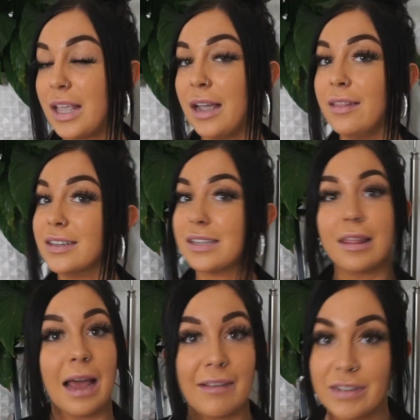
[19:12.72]
This
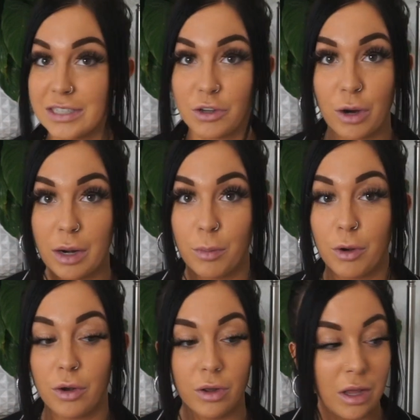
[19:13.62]
life is
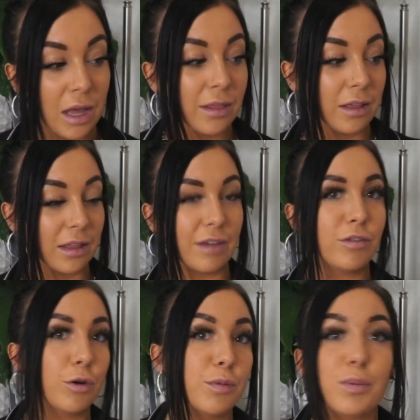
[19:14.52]
incredible. The life
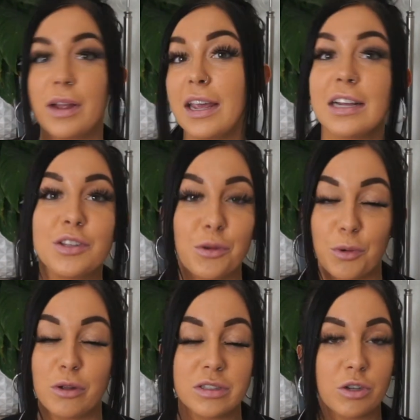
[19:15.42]
you're bringing into the
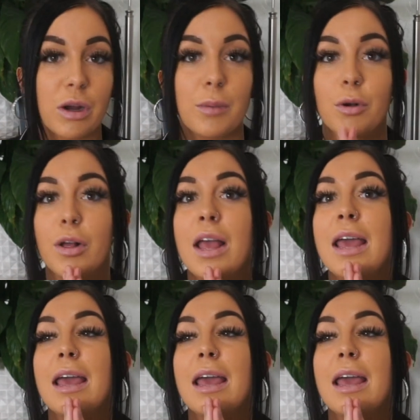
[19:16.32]
world is incredible.